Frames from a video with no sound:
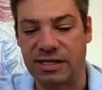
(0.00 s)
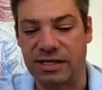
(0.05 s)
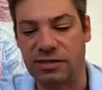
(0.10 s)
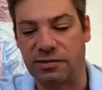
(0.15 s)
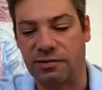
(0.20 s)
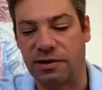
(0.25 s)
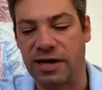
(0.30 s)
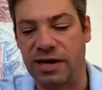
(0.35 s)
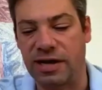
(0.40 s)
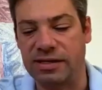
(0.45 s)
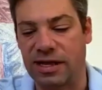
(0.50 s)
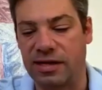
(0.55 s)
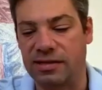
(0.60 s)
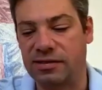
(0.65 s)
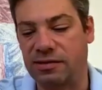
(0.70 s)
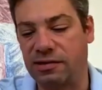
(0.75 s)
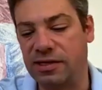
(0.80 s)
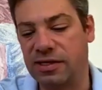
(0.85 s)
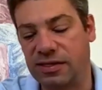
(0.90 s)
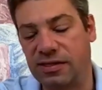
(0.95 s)
sense, Chris.
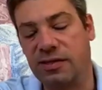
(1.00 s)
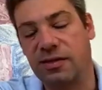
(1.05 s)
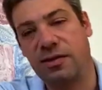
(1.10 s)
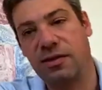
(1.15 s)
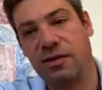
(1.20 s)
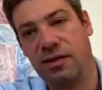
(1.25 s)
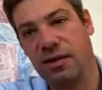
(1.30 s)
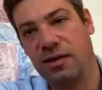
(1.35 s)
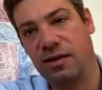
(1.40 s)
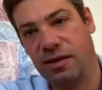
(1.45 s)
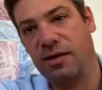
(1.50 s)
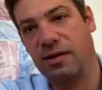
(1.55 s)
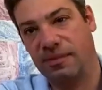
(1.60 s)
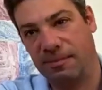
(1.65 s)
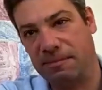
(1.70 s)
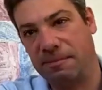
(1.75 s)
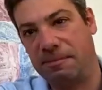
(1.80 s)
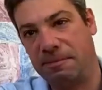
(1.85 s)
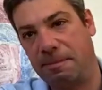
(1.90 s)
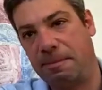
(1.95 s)
Yeah.
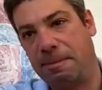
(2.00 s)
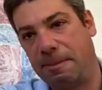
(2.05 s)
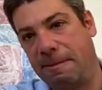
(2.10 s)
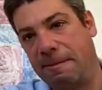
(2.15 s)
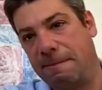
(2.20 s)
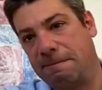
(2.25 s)
You